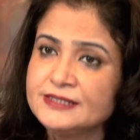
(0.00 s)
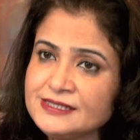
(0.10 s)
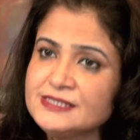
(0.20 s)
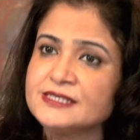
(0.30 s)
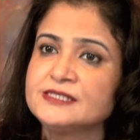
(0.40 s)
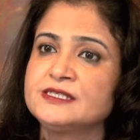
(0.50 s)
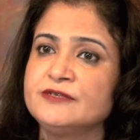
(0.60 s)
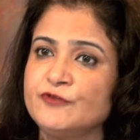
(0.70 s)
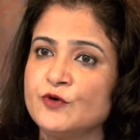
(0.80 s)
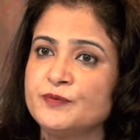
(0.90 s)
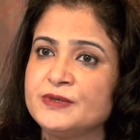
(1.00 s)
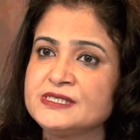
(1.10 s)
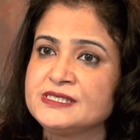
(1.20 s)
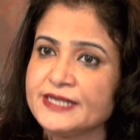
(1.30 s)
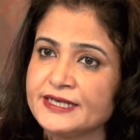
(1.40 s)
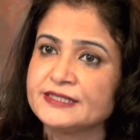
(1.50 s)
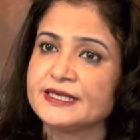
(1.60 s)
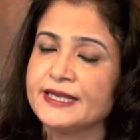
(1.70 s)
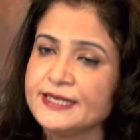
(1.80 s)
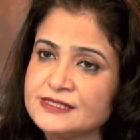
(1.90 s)
This 64%
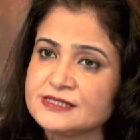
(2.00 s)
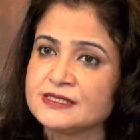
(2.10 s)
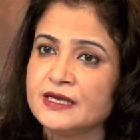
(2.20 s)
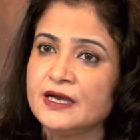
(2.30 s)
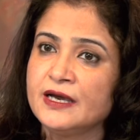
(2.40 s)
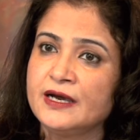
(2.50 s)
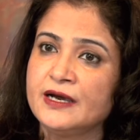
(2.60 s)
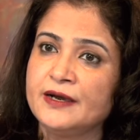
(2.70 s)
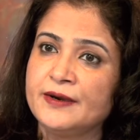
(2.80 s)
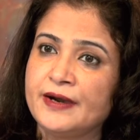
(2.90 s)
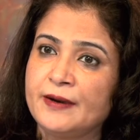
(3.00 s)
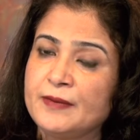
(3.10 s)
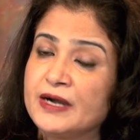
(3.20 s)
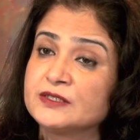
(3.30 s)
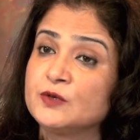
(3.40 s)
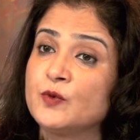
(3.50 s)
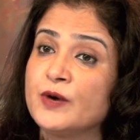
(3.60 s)
is among the